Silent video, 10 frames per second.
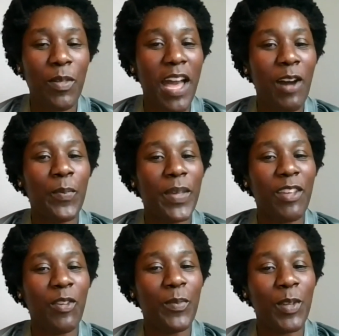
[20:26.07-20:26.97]
and that'll be
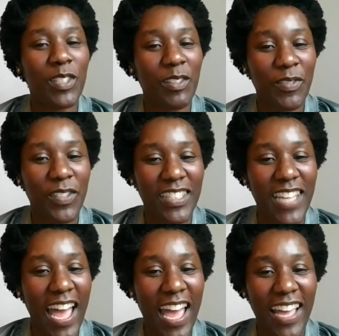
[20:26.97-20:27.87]
your music for the
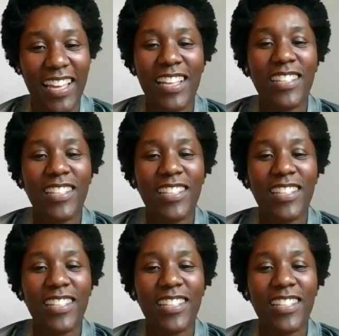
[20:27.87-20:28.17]
day.